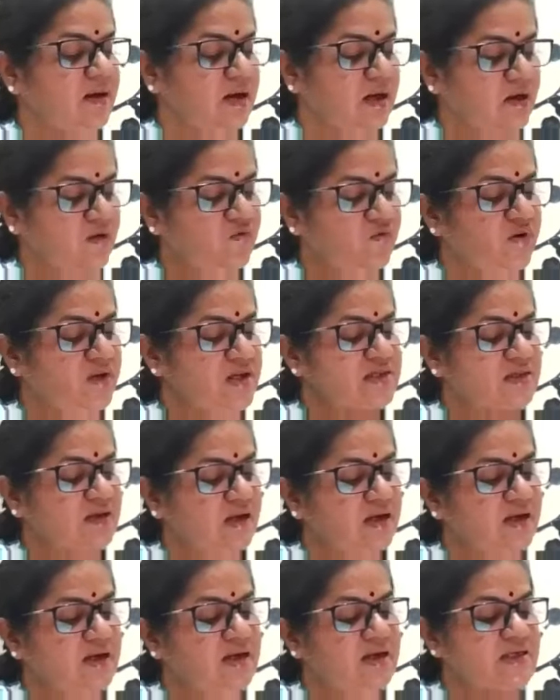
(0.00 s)
Every
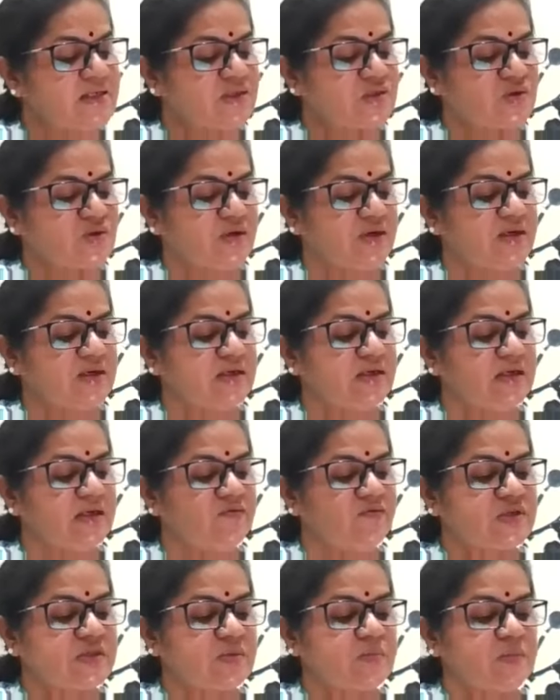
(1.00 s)
silent street
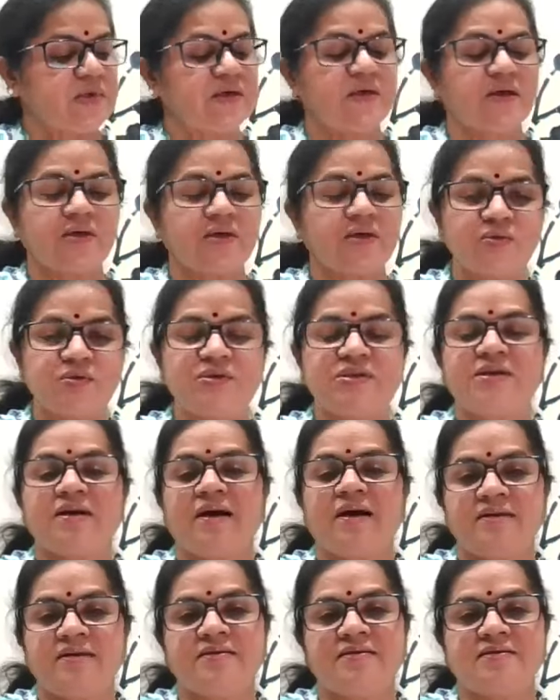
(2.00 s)
gives me a good
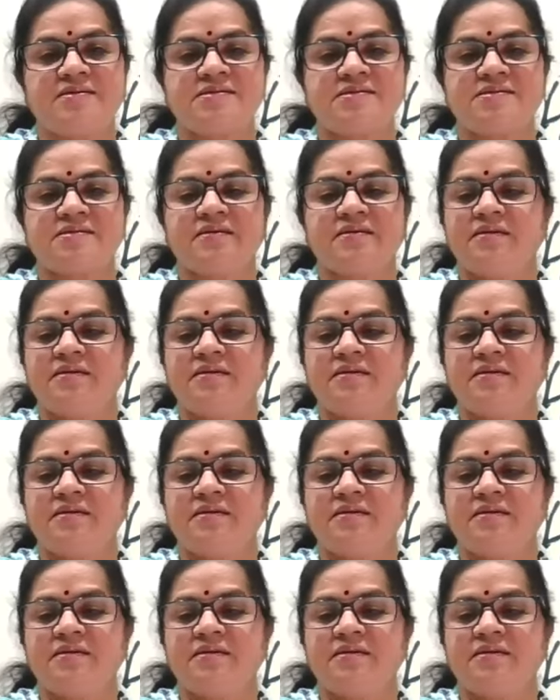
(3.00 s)
guidance.